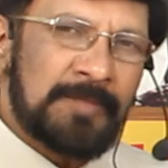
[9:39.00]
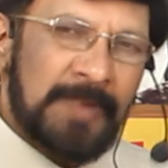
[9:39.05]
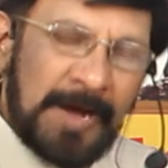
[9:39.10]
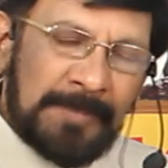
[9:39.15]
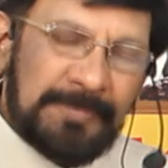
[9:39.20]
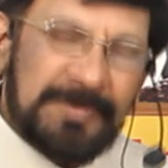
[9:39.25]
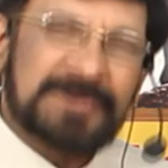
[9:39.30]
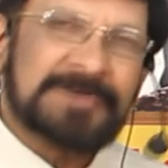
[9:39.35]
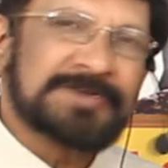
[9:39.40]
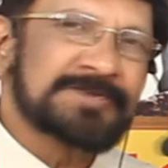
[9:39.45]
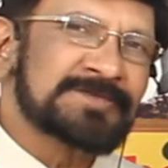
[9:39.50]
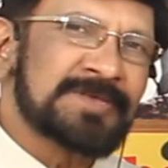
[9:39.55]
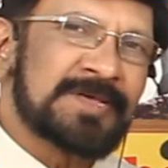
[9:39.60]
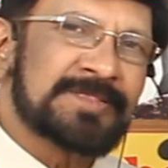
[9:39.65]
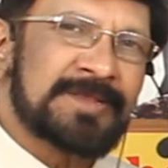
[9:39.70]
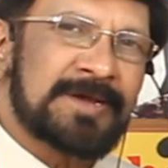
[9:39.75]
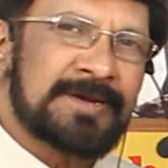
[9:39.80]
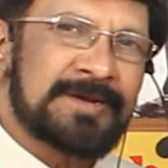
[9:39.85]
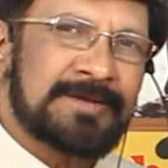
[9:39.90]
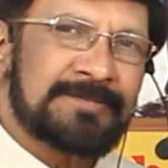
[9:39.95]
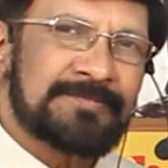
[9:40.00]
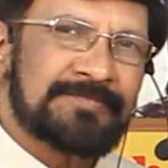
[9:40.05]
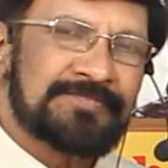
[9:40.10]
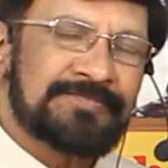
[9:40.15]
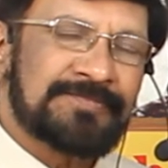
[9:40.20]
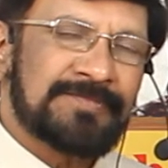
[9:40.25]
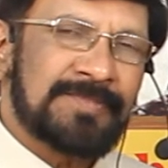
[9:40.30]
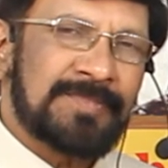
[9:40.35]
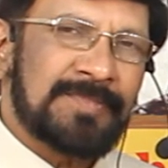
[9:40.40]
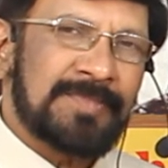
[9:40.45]
operations on that.
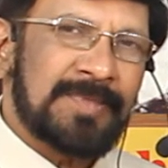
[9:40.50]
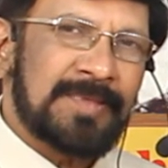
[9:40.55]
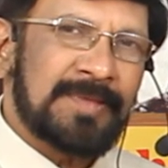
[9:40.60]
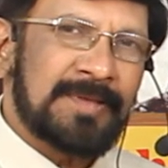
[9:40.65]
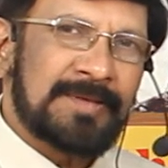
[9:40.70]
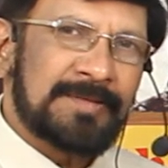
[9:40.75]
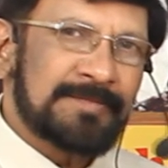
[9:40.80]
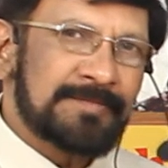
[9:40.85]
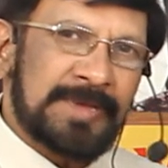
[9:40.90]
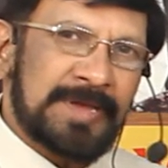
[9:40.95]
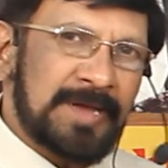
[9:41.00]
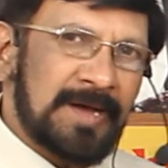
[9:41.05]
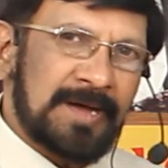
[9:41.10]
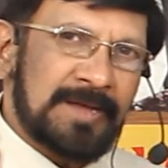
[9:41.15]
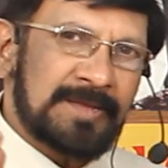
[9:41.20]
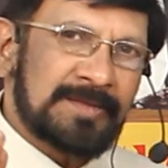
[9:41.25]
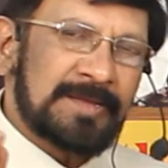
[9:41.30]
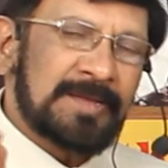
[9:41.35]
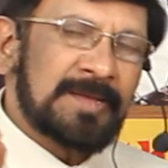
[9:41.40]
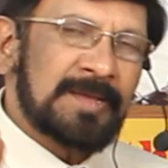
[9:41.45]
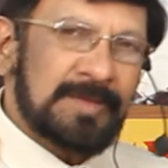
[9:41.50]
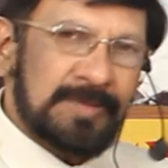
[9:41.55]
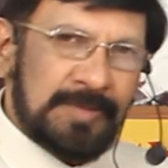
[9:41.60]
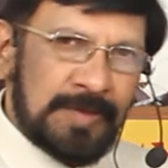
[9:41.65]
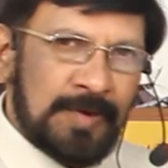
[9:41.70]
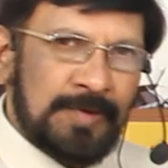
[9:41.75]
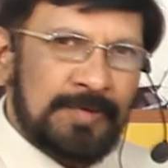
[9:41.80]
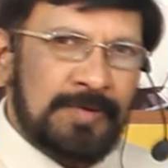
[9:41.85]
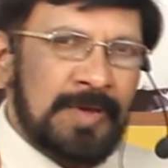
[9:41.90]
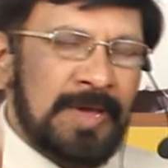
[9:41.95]
Because
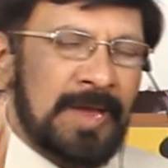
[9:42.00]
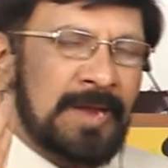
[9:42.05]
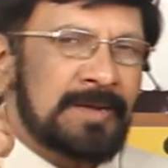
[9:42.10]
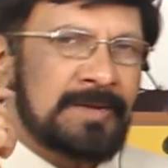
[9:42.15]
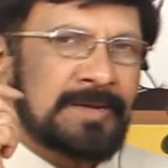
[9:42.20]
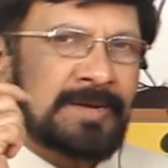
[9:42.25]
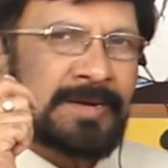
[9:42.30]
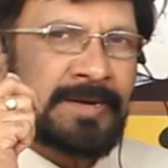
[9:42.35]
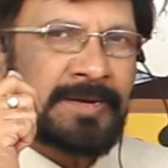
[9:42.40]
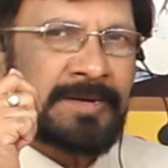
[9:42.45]
you have to calculate